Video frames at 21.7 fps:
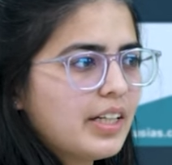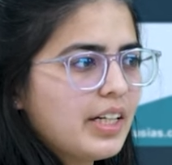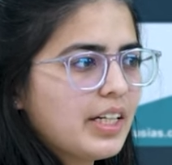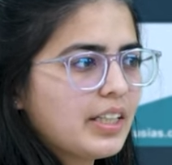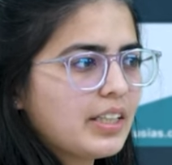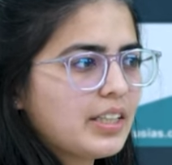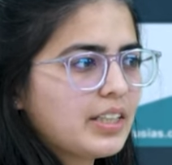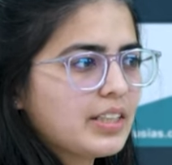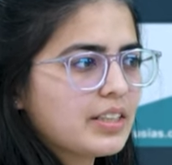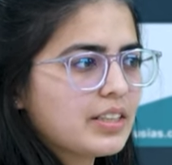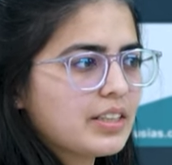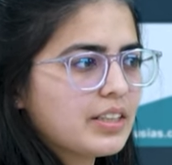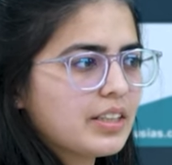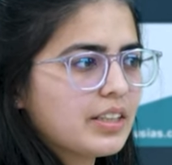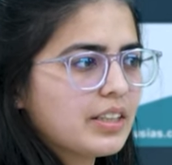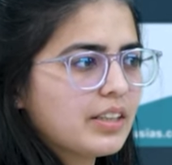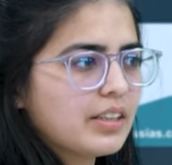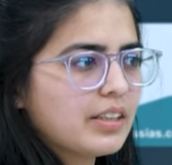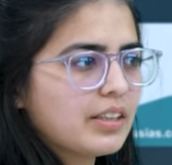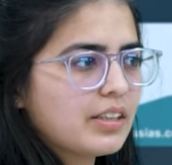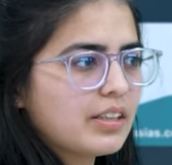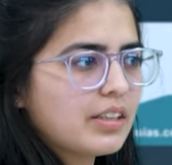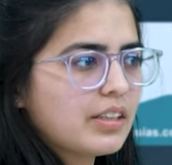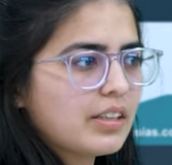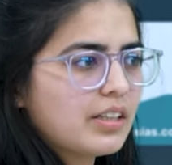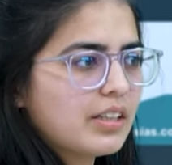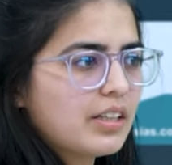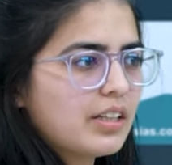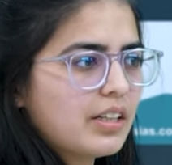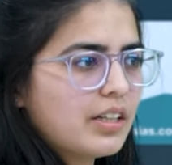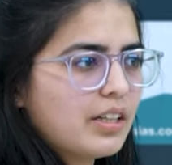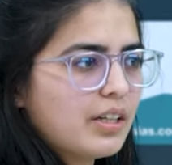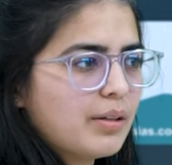it is the
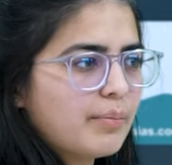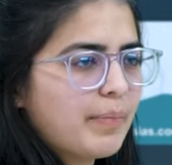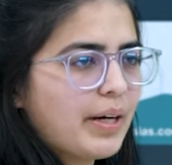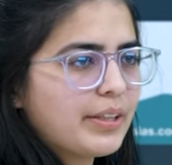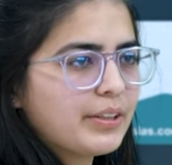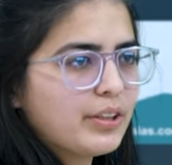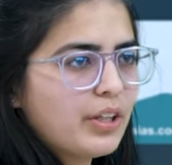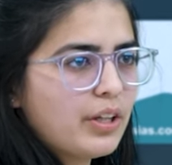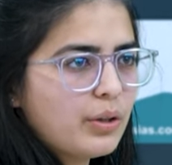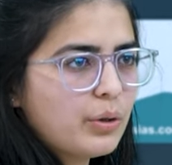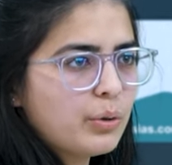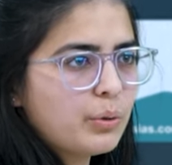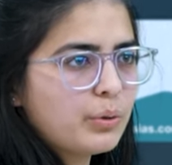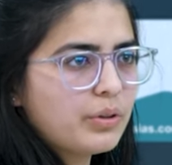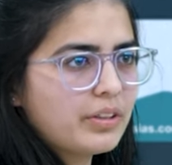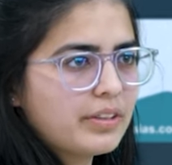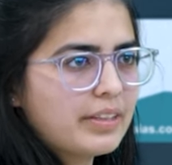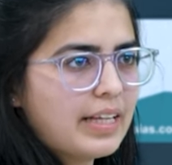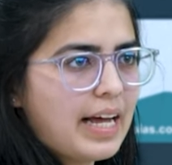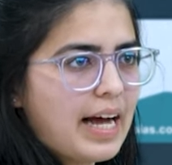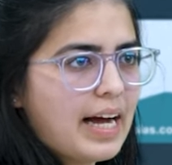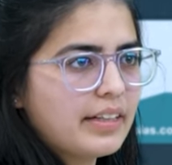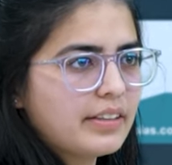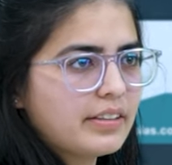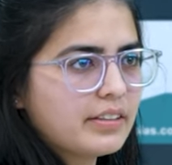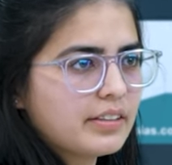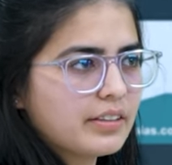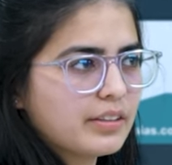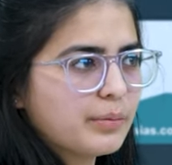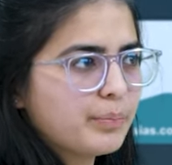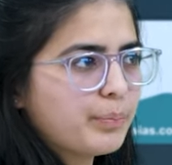motherhood that